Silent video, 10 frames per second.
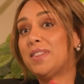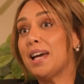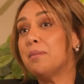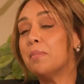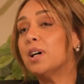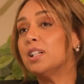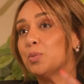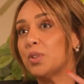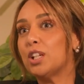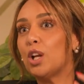with that in
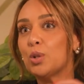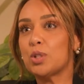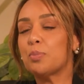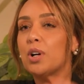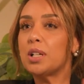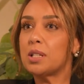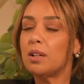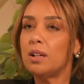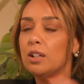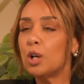mind, with the low
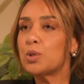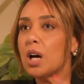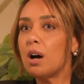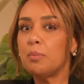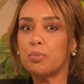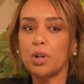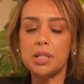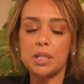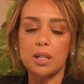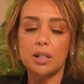to high price